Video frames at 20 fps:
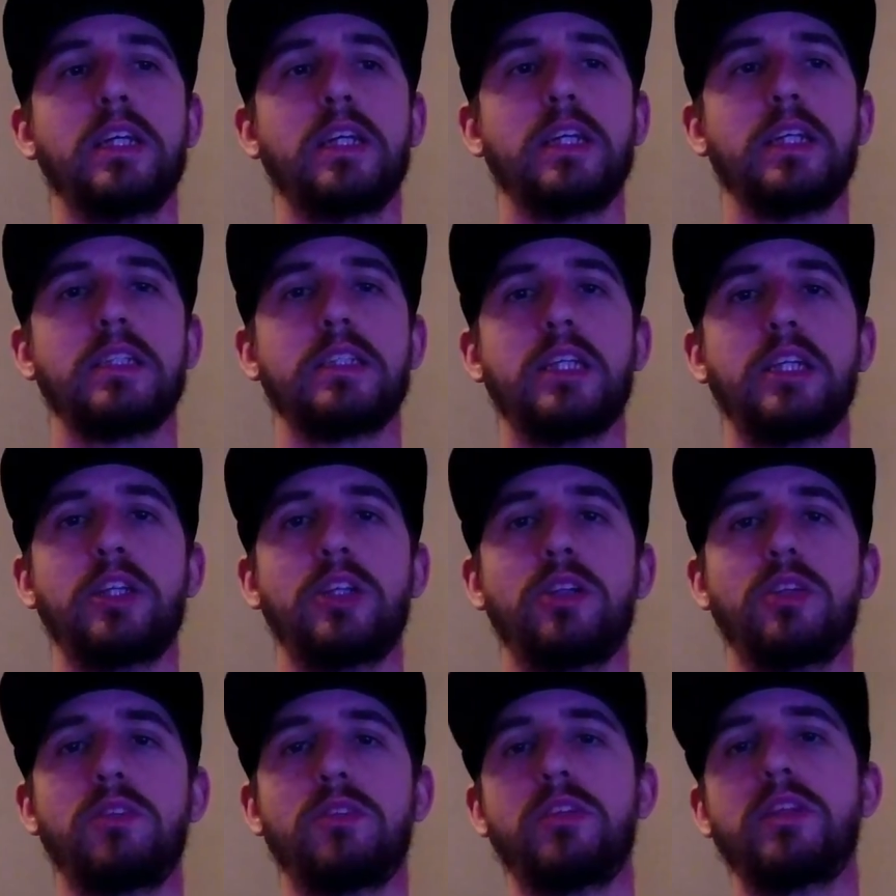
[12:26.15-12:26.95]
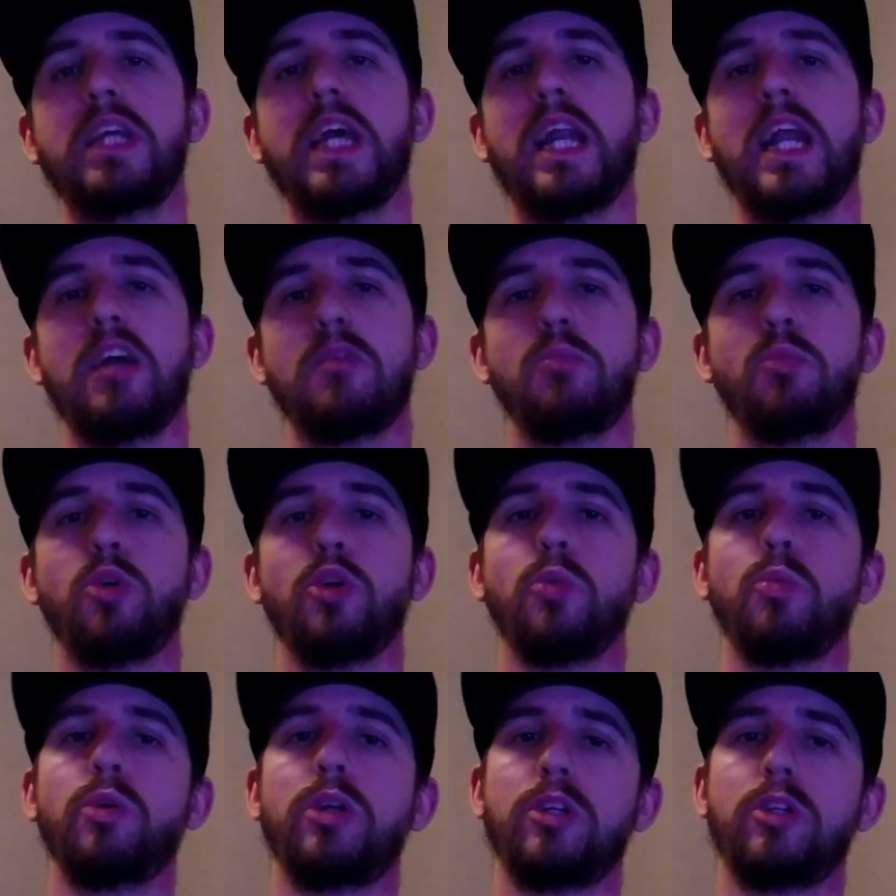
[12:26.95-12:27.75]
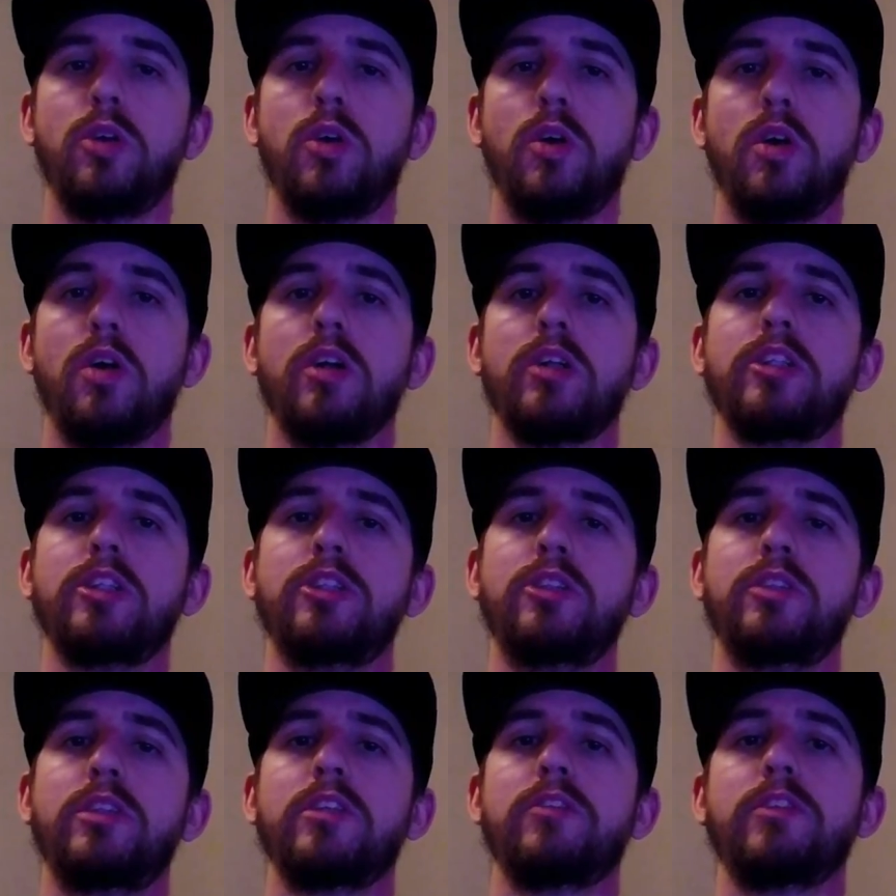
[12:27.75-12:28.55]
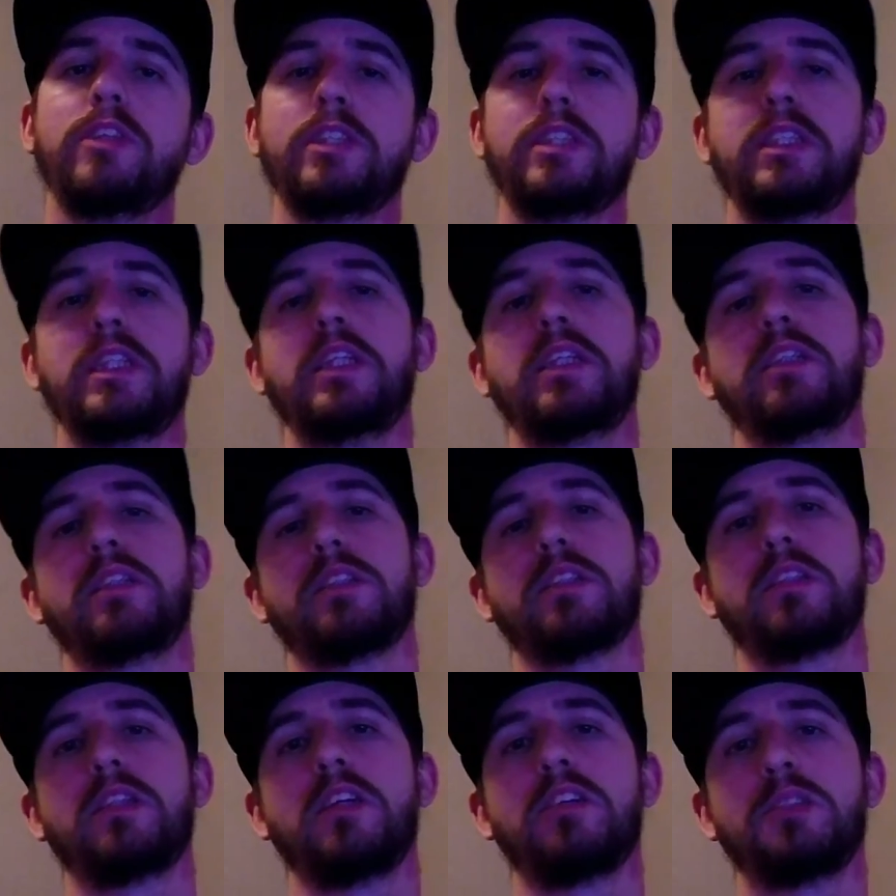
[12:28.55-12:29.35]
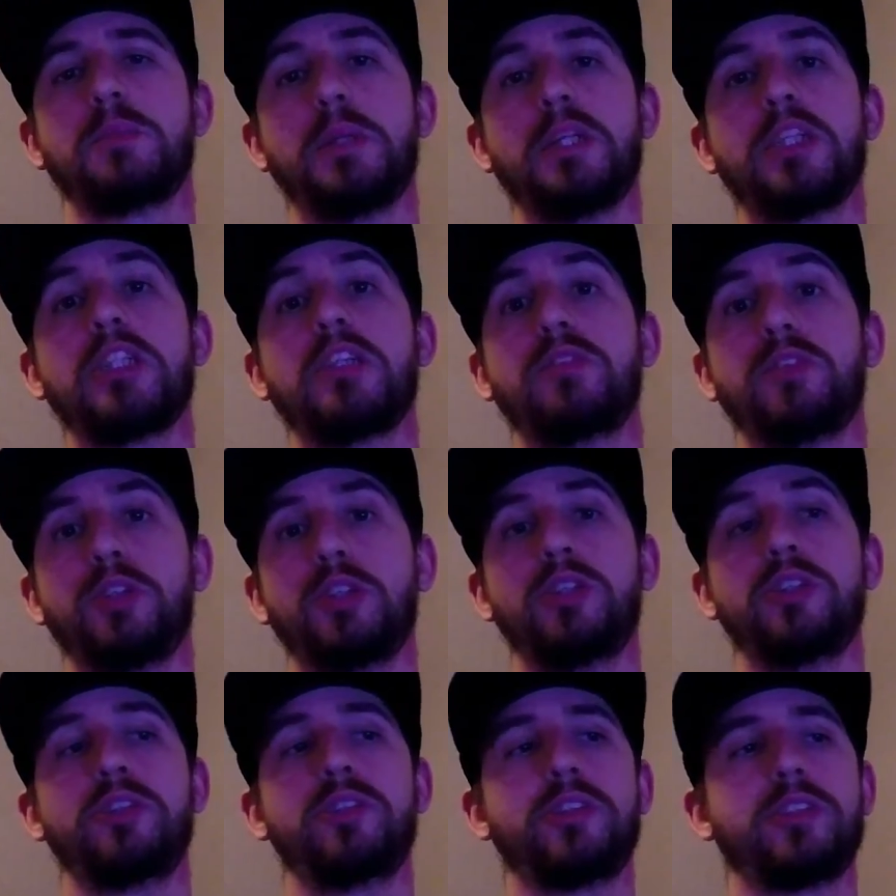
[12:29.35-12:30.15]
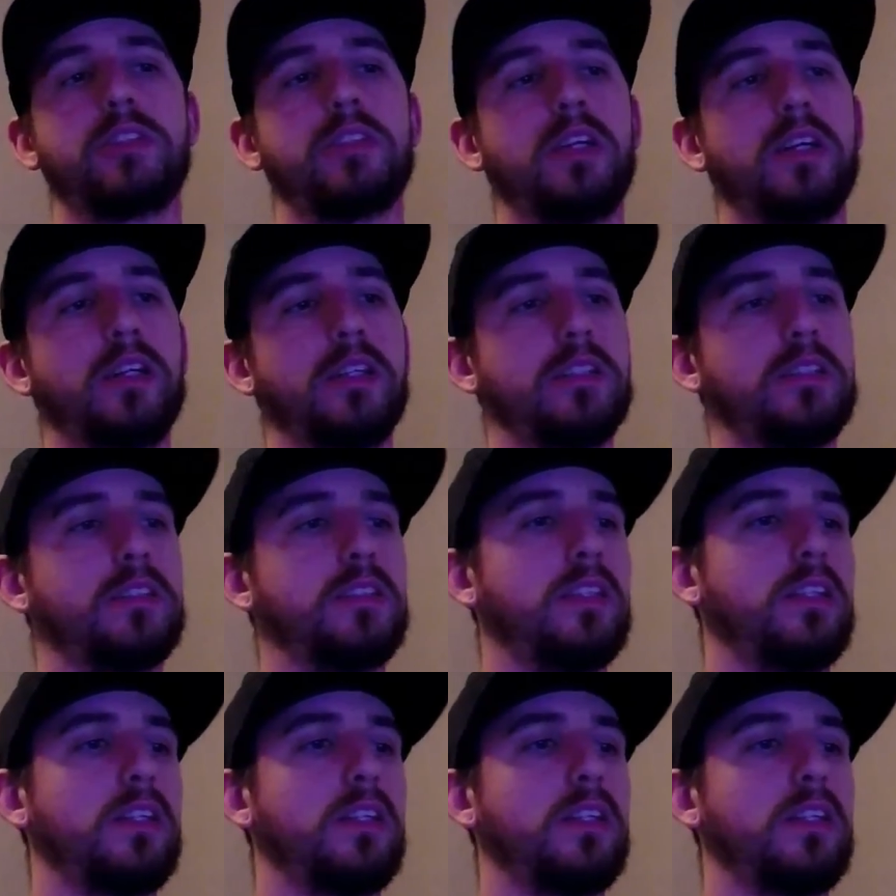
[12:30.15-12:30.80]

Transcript: is that you got to have more than one car to do different scenes and stuff, especially if you're going to do stunts.